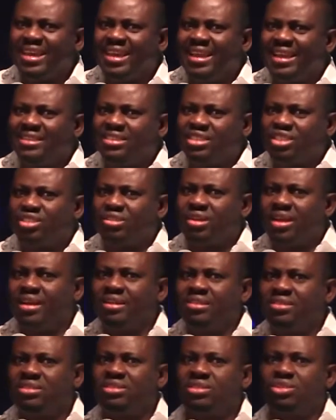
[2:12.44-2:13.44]

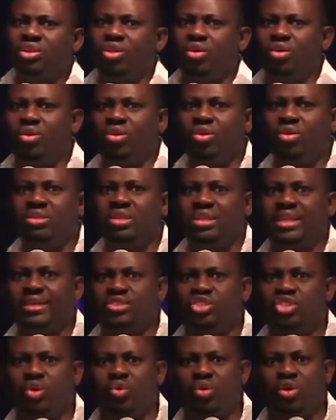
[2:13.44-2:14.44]
entrance, Lord.
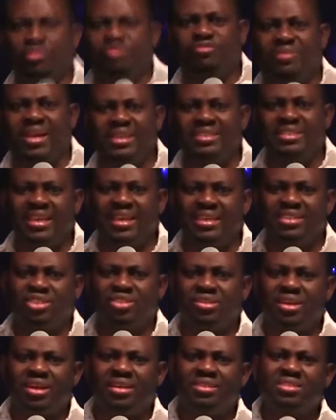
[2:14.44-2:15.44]
Let your word find
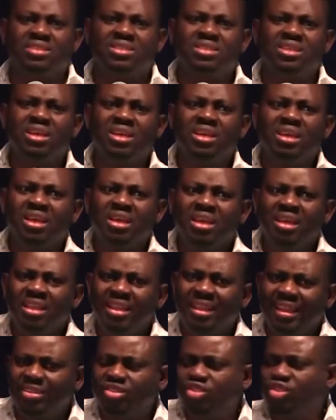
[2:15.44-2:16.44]
entrance.
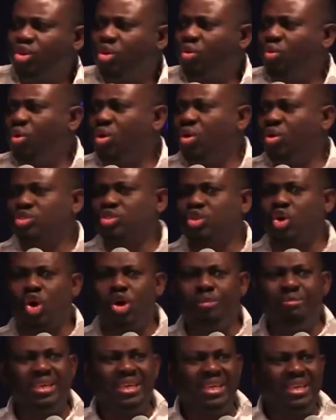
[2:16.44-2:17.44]
Let your word
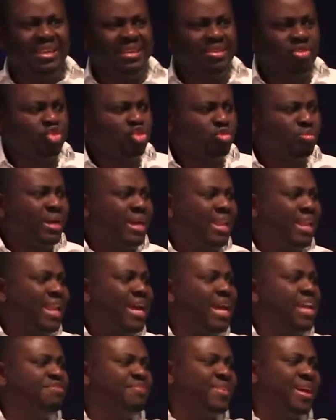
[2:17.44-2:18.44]
come into my
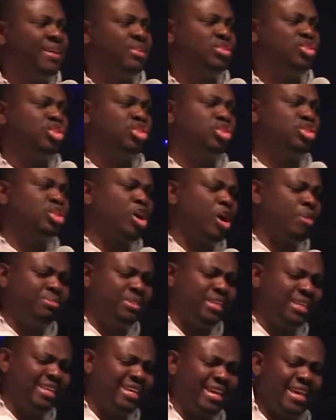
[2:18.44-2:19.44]
life and stop
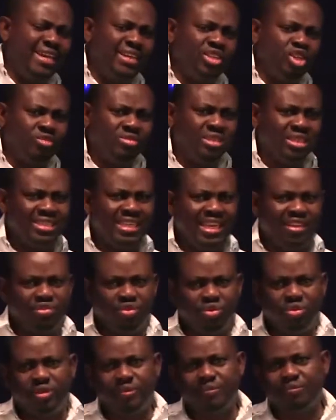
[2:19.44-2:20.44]
the gain of the
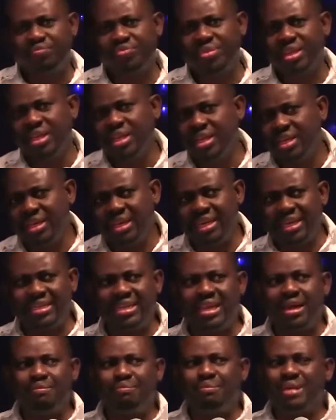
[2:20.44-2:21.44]
devil. In
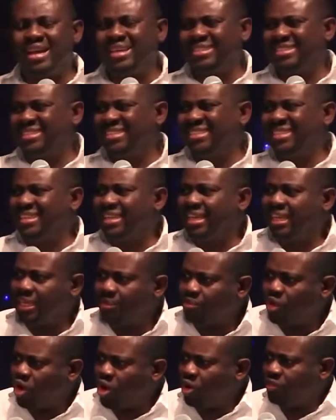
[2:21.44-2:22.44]
the mighty
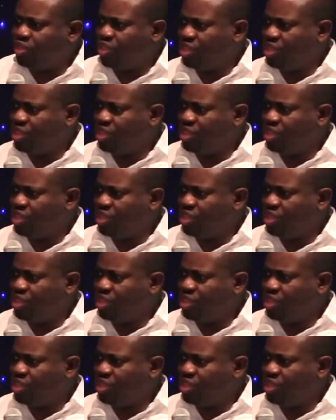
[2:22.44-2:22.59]
name of